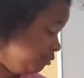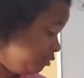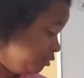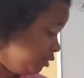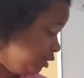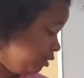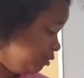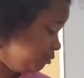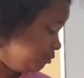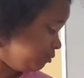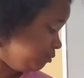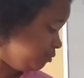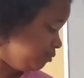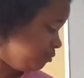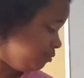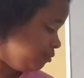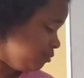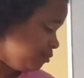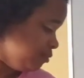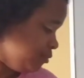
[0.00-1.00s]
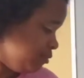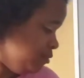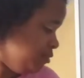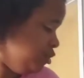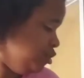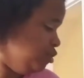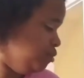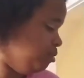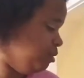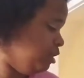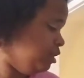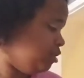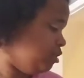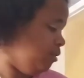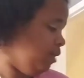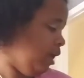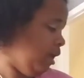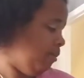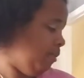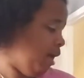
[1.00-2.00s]
So, please
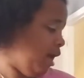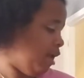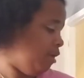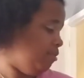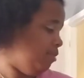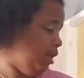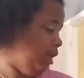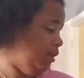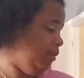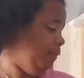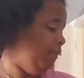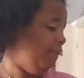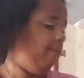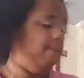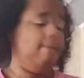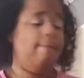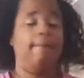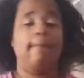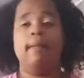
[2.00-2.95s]
don't get mad at me.